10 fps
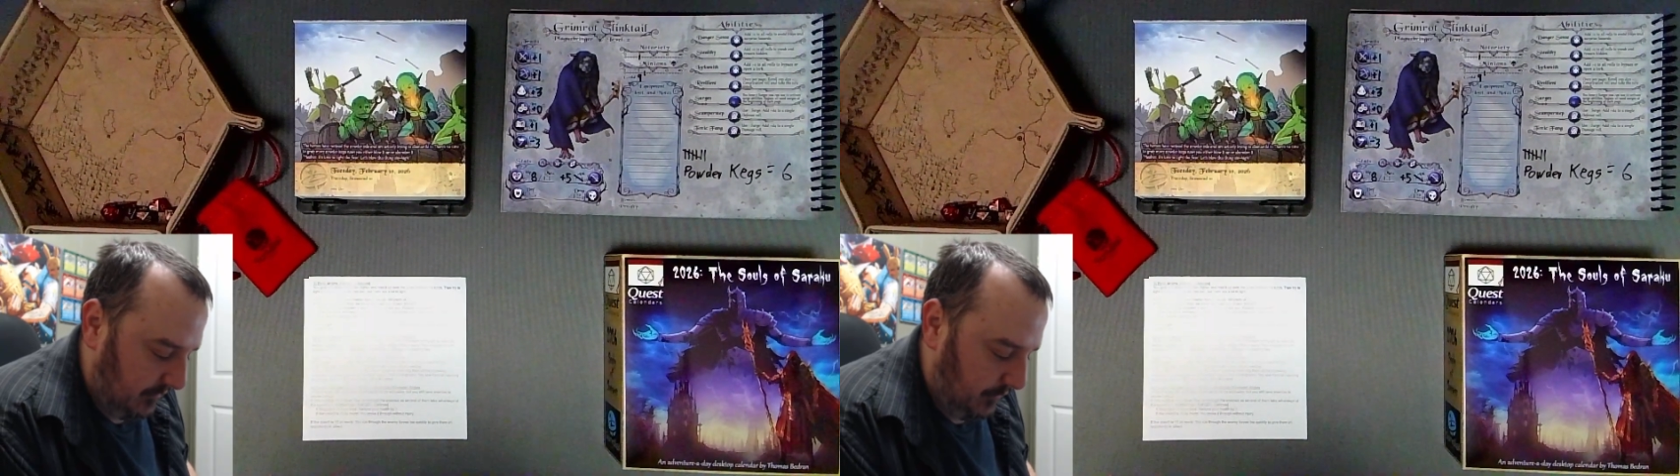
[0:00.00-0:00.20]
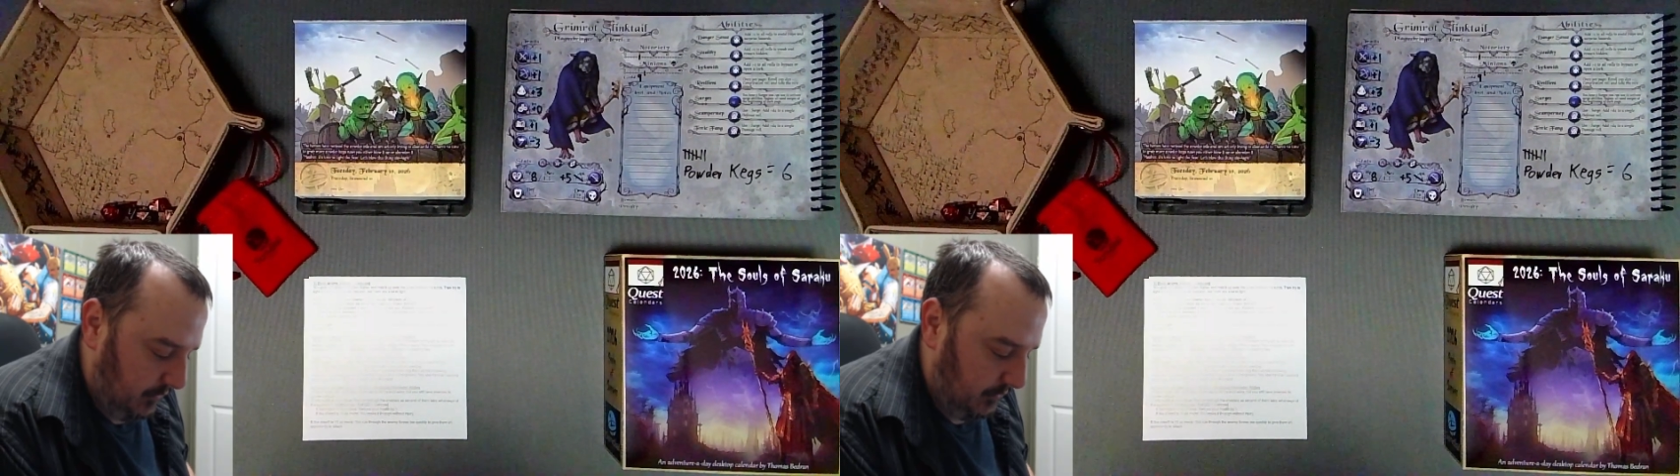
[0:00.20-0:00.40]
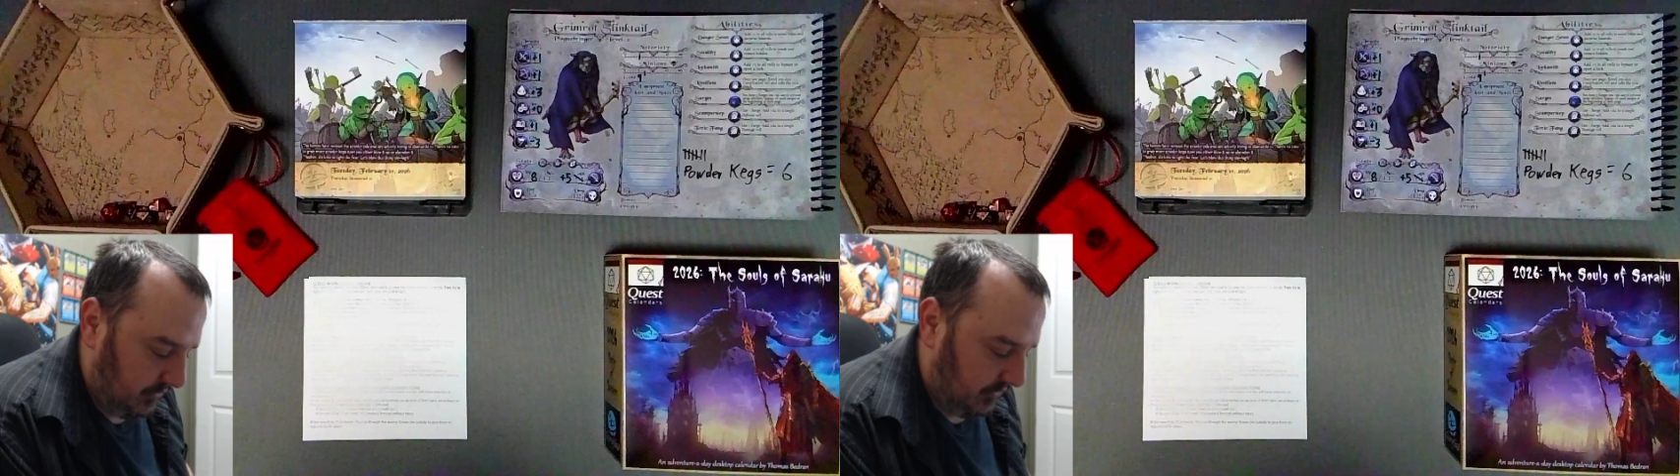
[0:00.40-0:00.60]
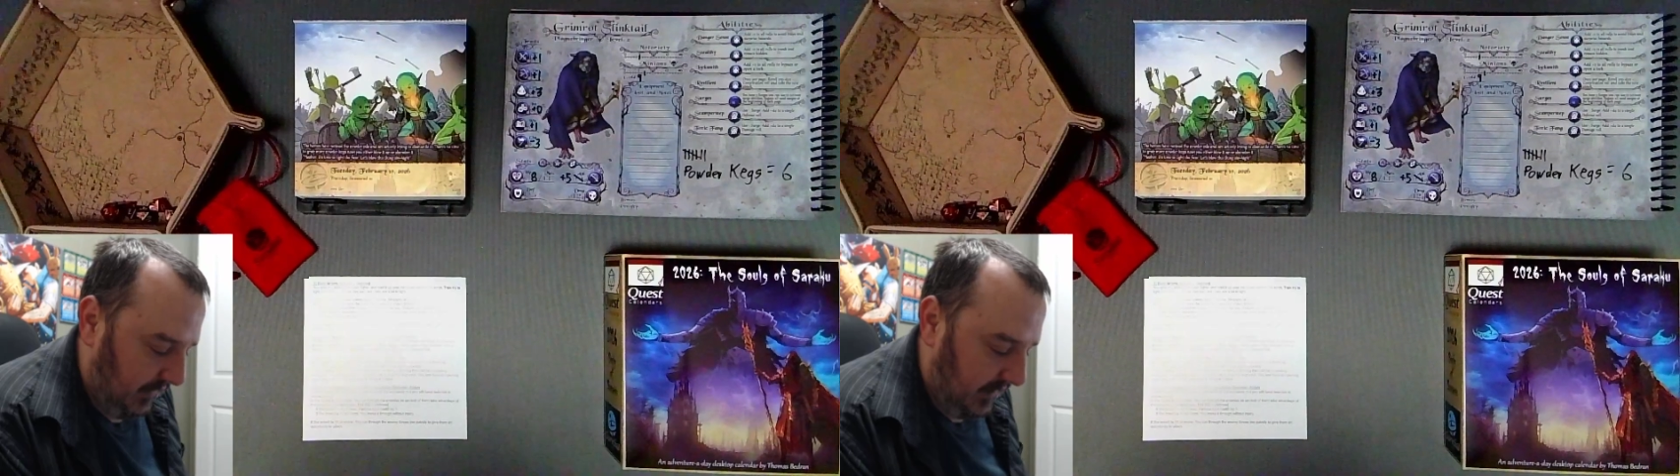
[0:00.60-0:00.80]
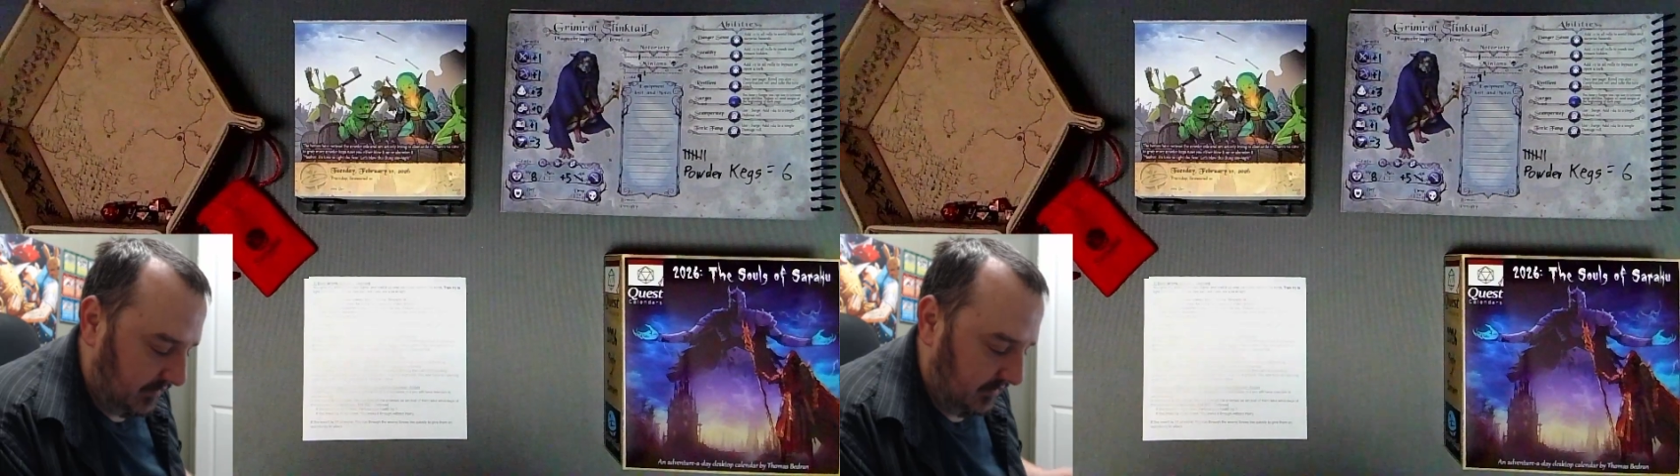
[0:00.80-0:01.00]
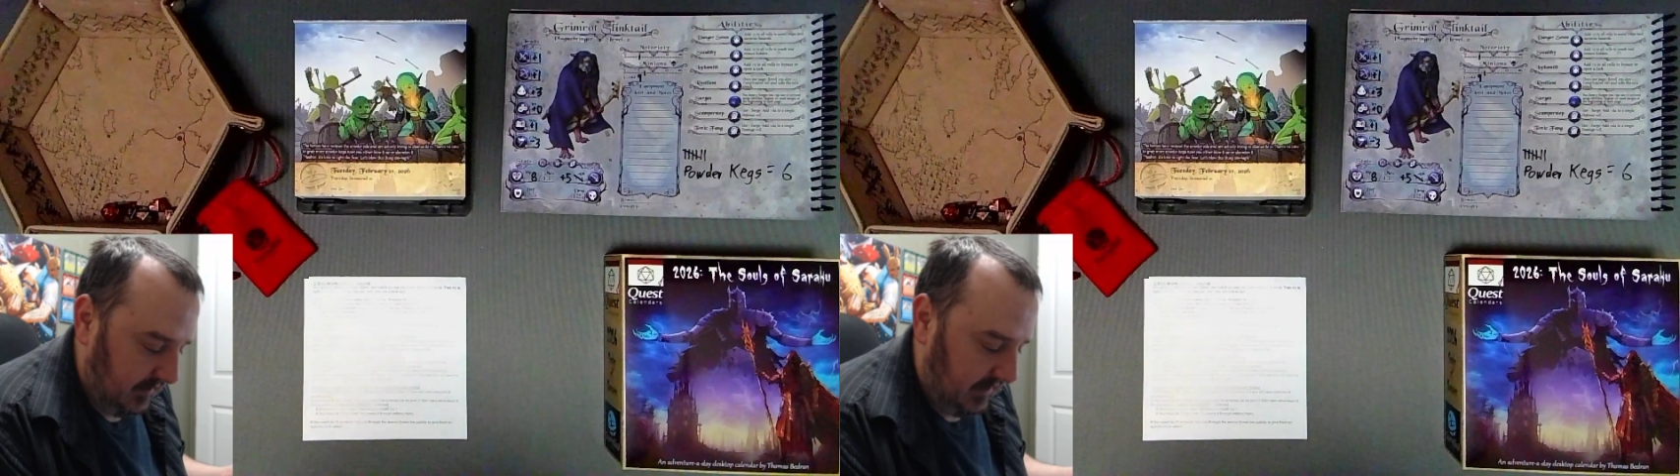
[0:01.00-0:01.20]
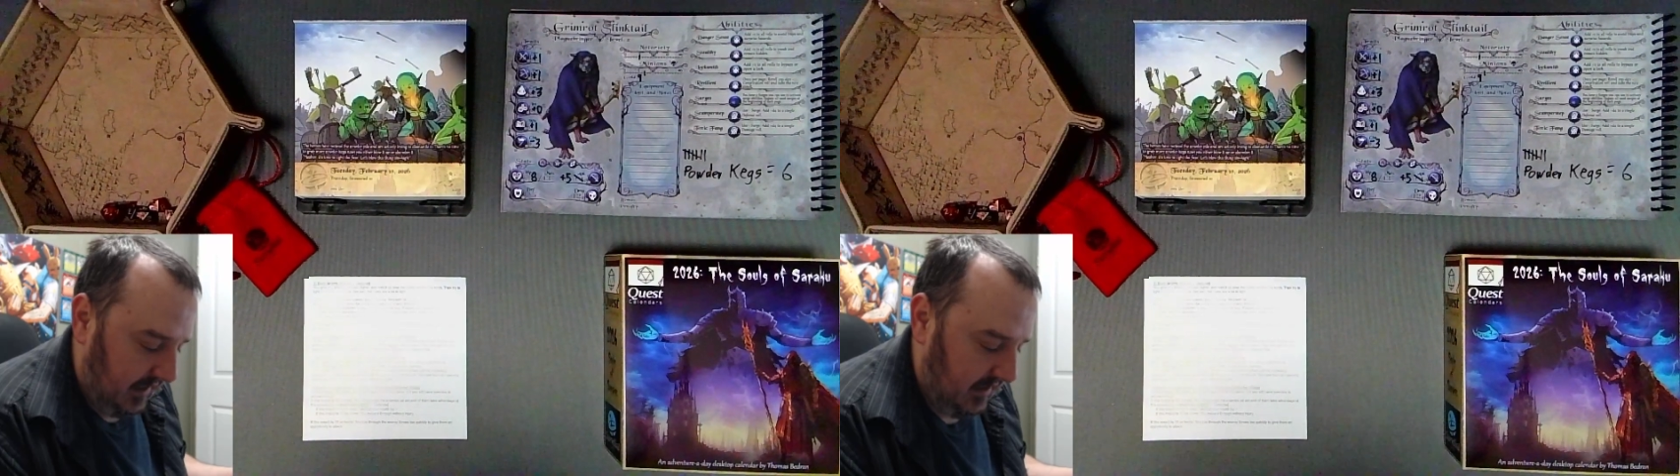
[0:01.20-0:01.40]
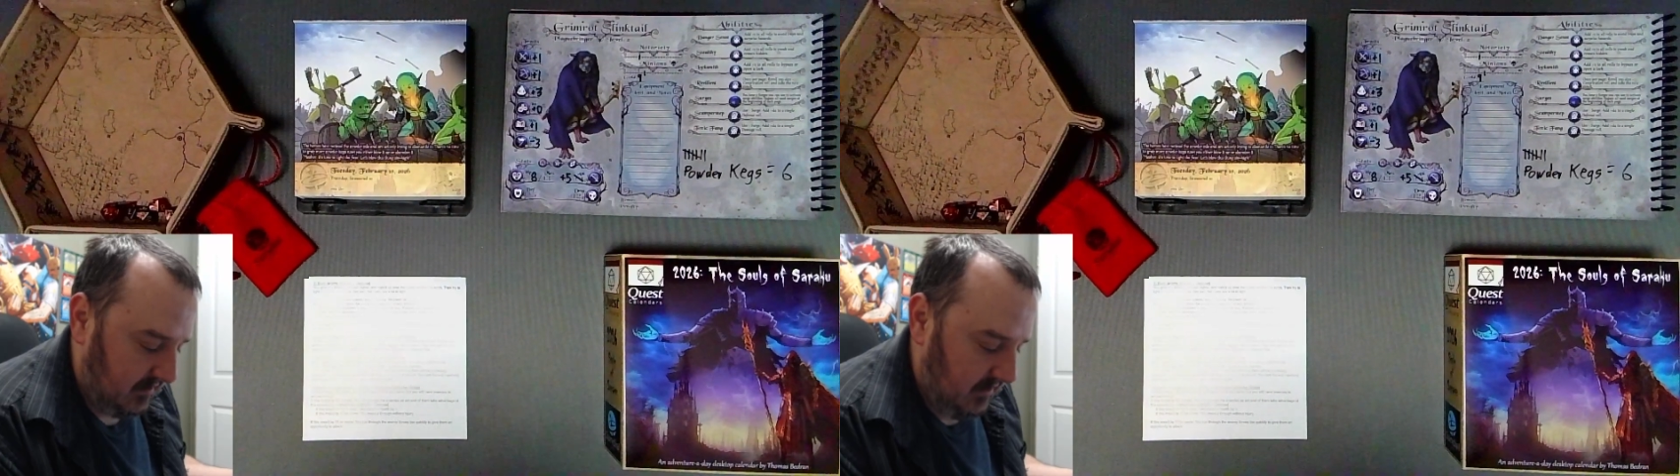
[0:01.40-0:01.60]
fuse as fast as they
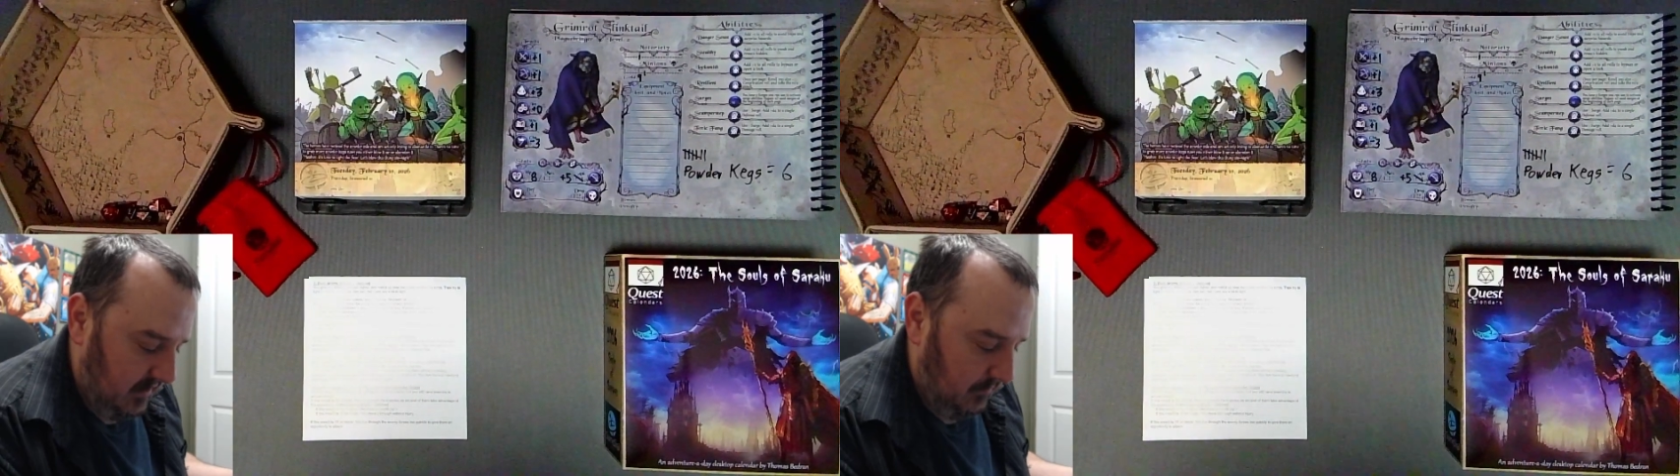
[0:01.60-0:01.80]
can,